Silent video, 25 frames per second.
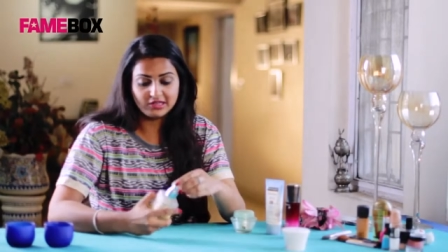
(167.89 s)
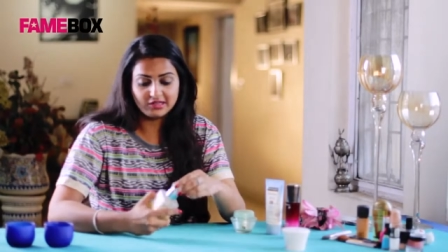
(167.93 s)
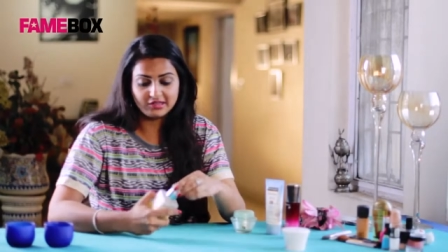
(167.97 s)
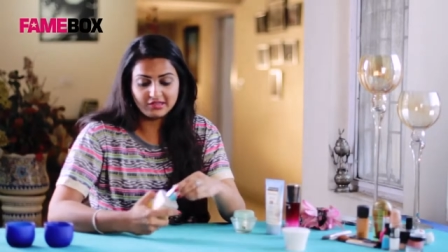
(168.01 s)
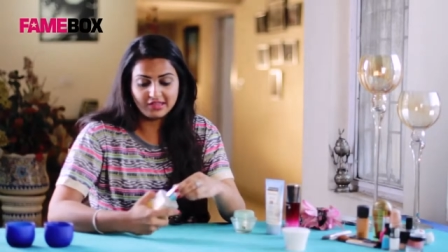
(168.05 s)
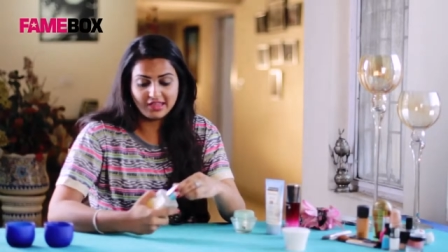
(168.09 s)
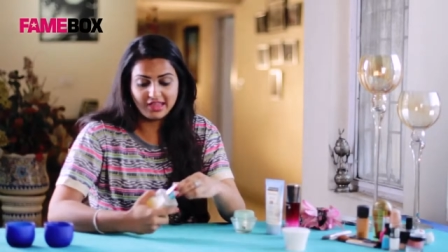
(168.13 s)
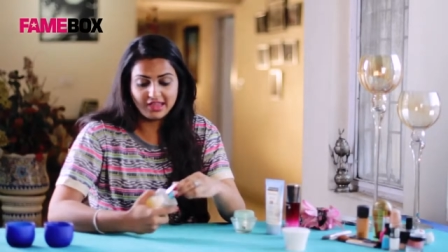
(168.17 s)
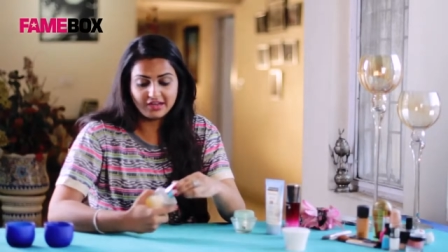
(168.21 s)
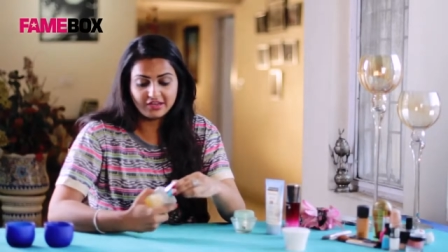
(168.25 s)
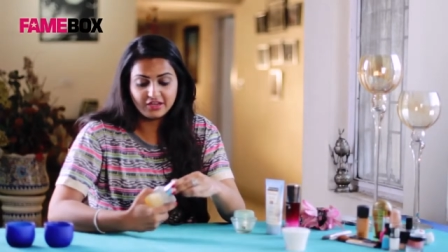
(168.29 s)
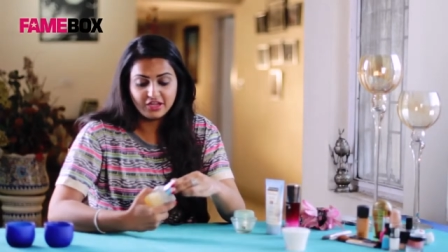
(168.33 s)
is
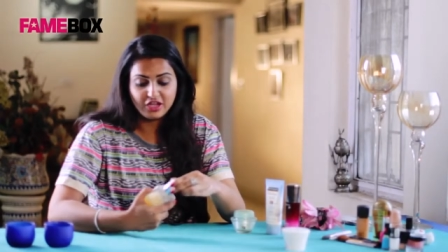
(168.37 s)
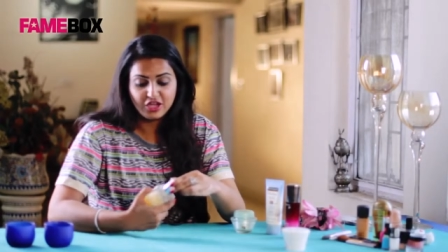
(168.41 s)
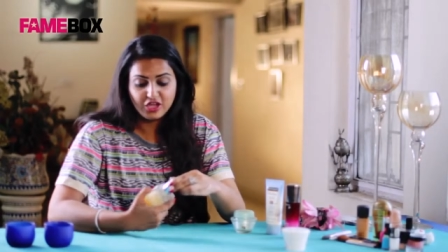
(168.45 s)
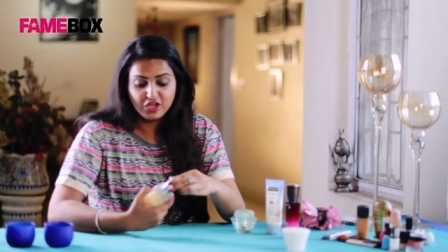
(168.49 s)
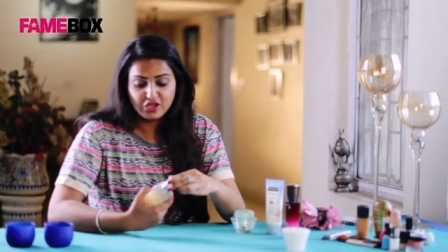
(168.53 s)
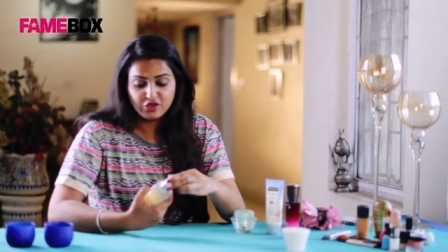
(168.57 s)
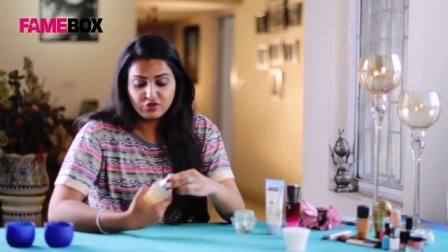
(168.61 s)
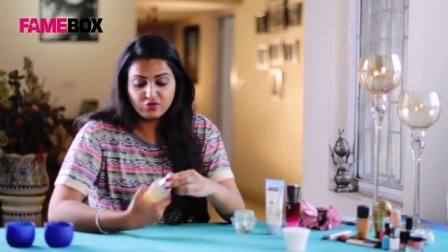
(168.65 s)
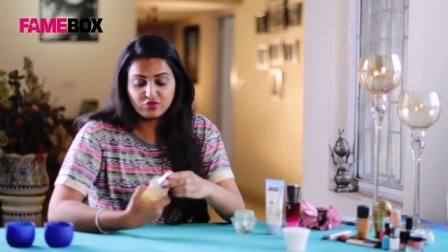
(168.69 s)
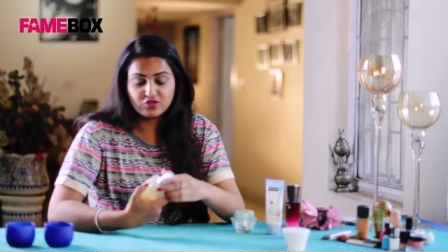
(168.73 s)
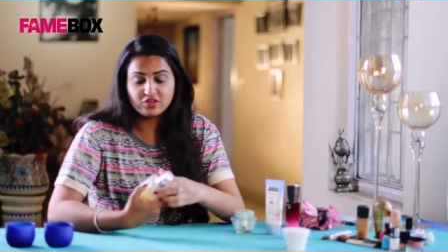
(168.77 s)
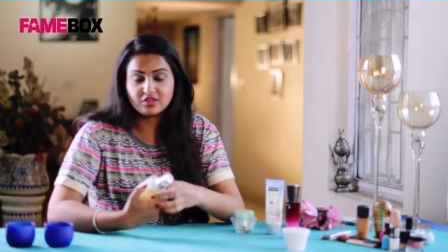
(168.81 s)
that
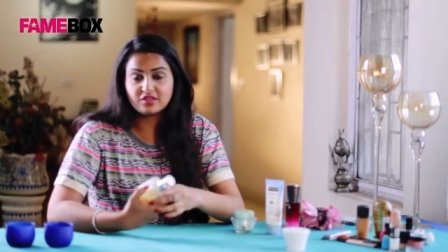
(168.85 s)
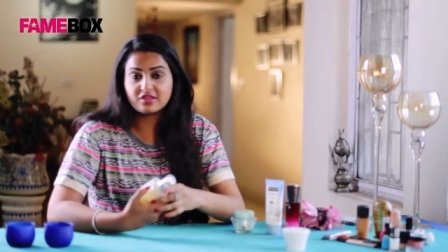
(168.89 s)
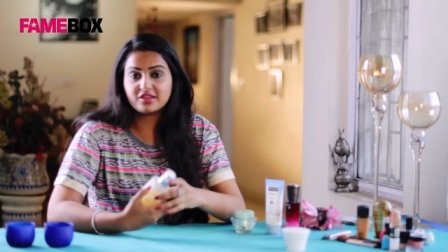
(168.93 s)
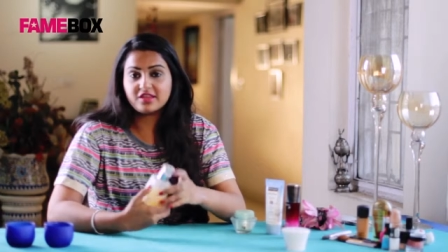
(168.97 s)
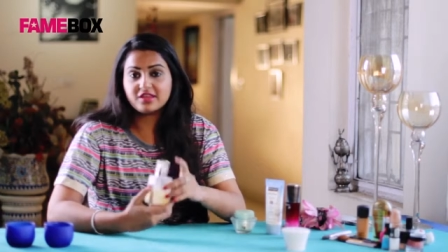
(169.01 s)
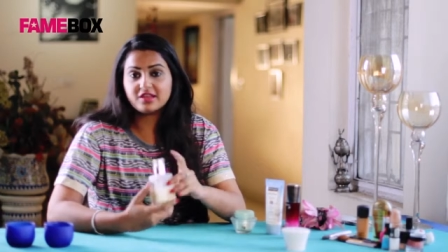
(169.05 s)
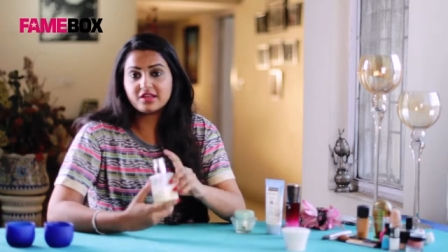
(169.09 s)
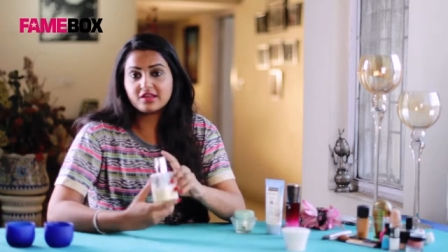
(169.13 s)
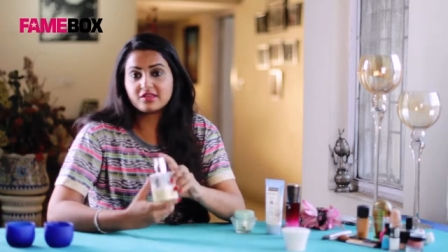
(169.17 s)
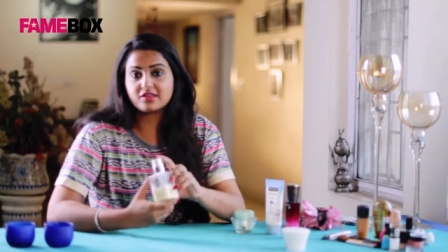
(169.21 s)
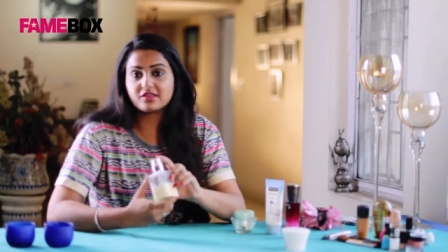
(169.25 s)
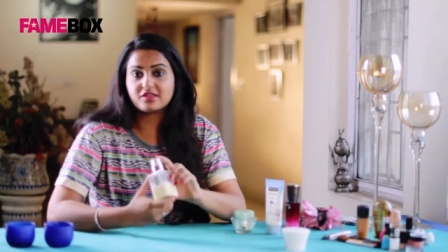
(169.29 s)
you just
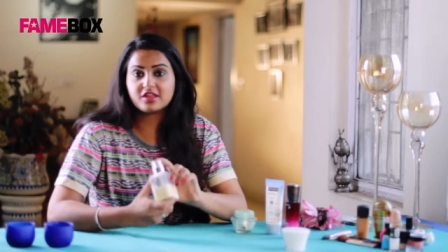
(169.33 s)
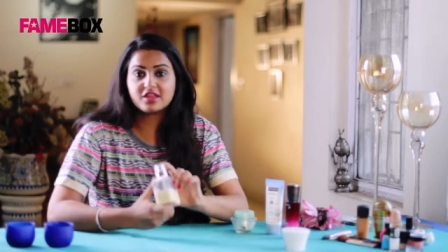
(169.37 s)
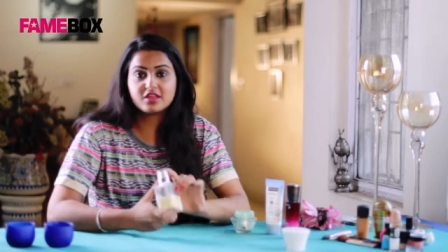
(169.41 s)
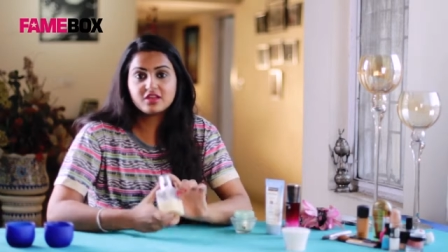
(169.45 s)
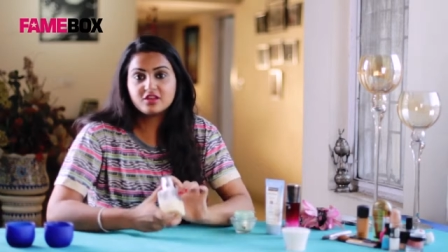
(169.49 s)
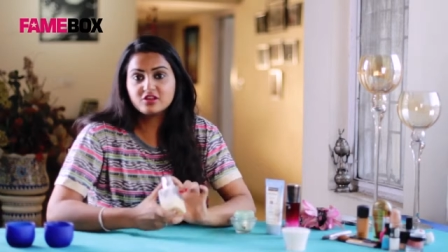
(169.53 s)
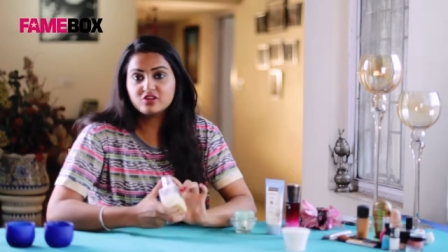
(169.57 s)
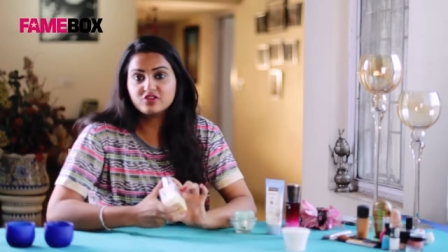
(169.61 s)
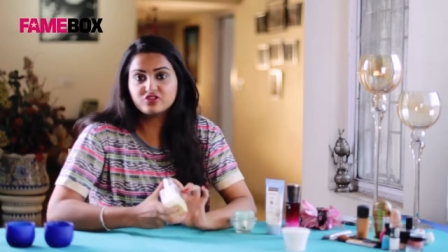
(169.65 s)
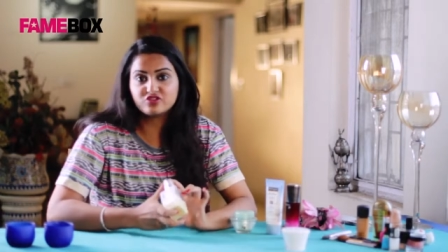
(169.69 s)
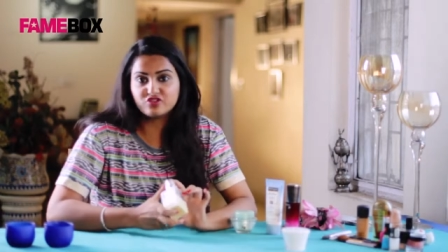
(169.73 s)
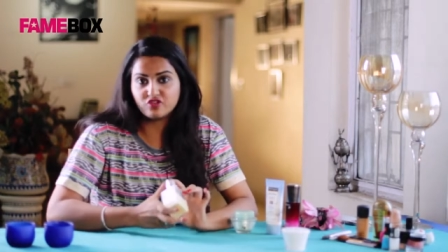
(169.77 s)
need a
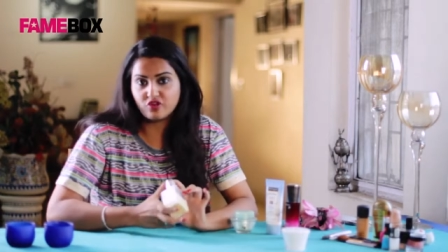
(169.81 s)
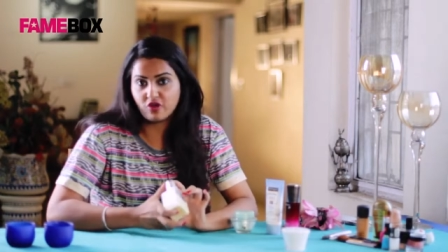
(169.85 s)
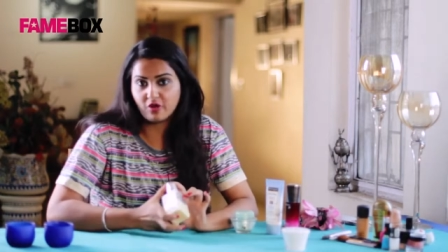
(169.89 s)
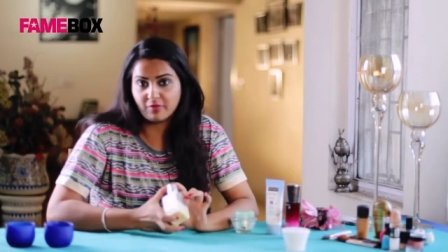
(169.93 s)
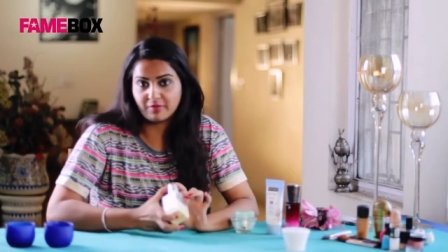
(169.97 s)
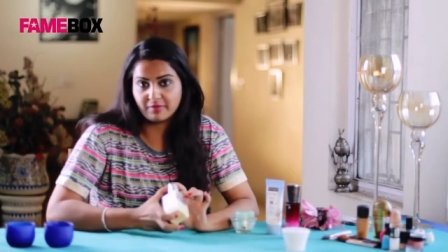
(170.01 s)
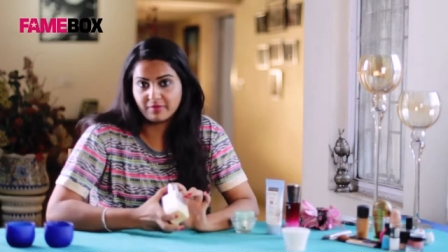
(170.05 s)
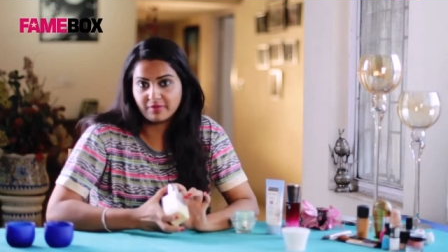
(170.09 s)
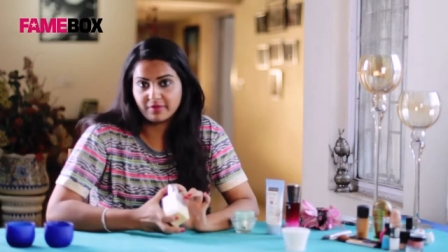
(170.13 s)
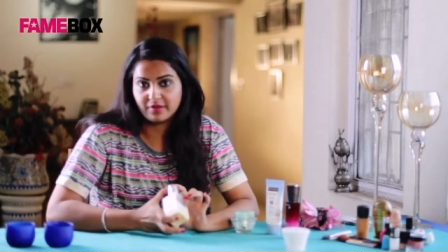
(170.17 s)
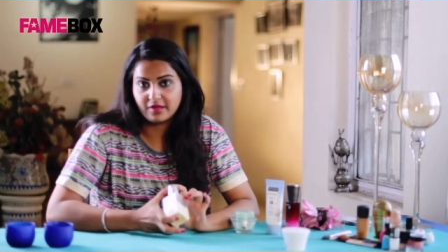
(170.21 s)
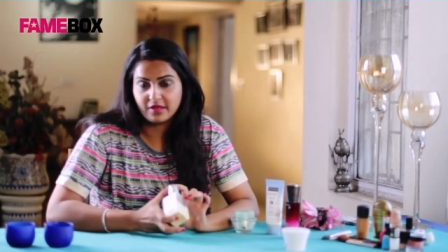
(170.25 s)
single
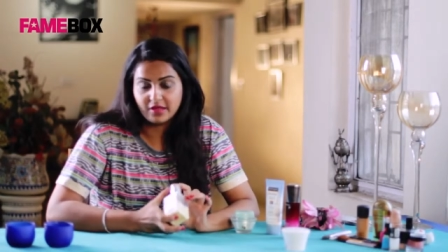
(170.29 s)
drop